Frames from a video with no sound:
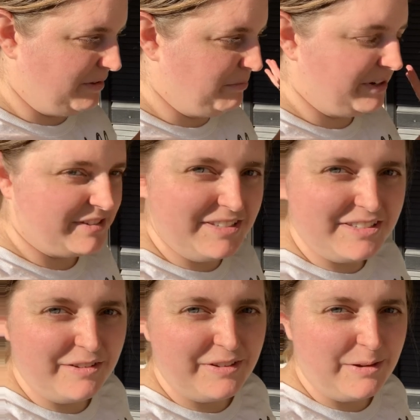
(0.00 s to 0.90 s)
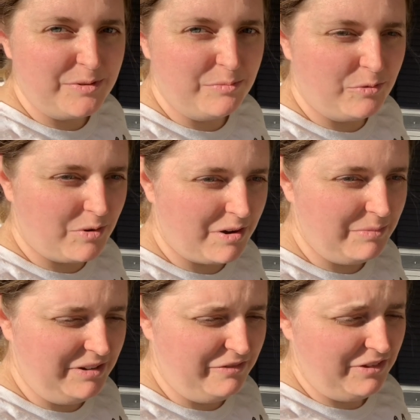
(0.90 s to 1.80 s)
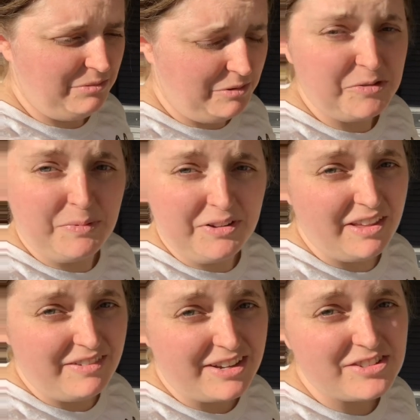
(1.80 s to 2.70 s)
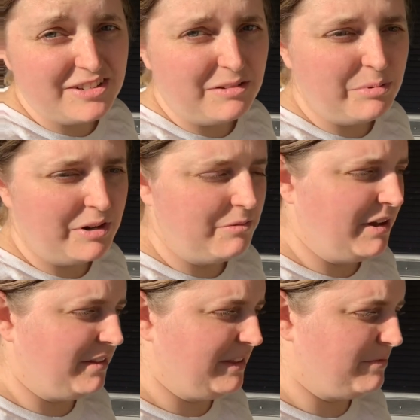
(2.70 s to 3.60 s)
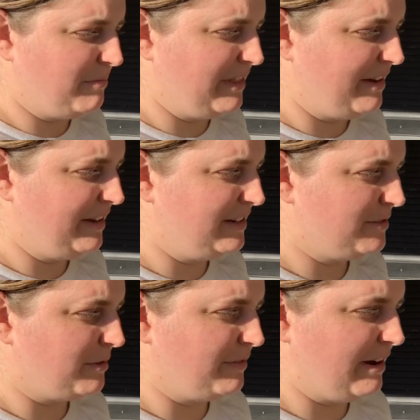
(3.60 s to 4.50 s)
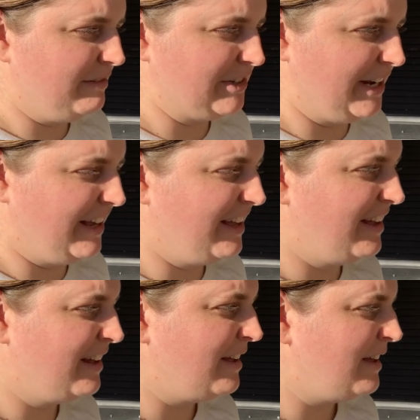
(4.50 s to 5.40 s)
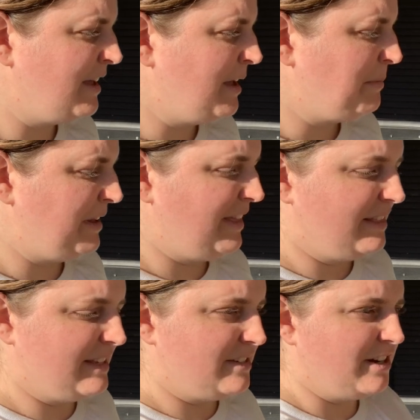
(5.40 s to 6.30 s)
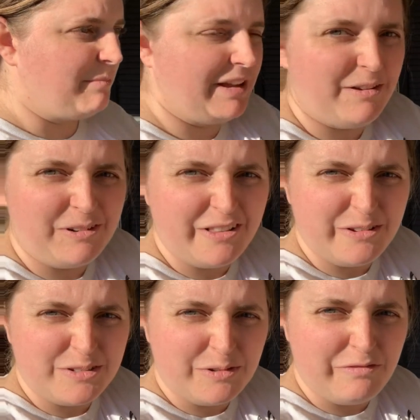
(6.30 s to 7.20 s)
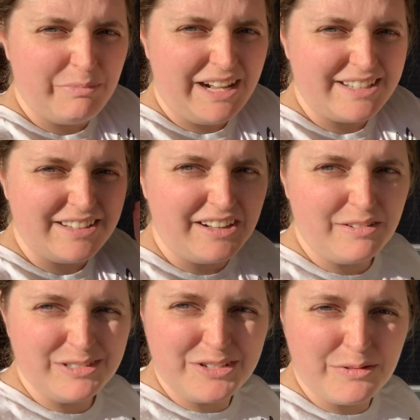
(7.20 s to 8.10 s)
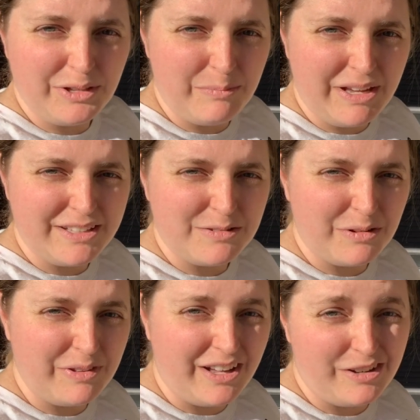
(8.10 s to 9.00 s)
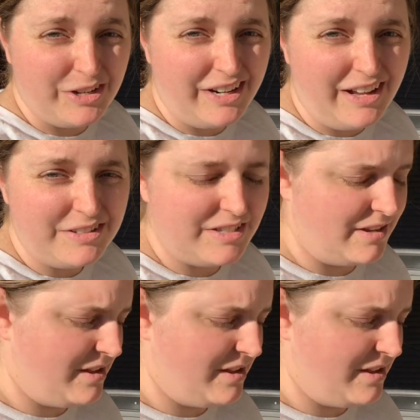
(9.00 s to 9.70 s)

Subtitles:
the bricks and stuff kept them warm, and for the most part they've actually done pretty well even without any sort of covering. But I think this year I might get one of those sort of plastic covers to really make it sort of like a greenhouse.